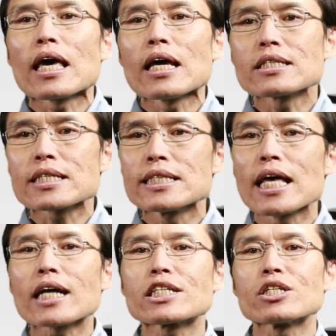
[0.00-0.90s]
its
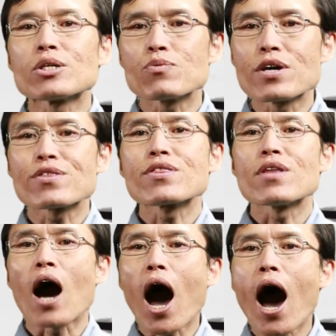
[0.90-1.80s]
connection with
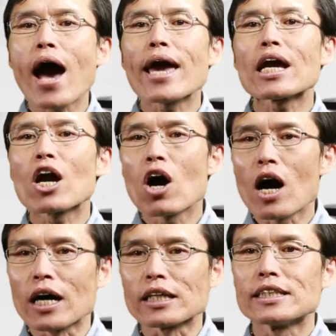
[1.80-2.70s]
the high
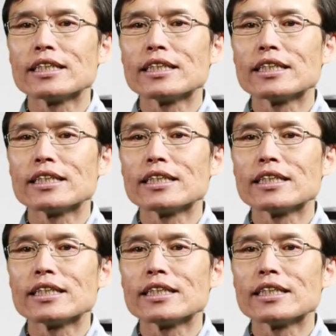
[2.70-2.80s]
god,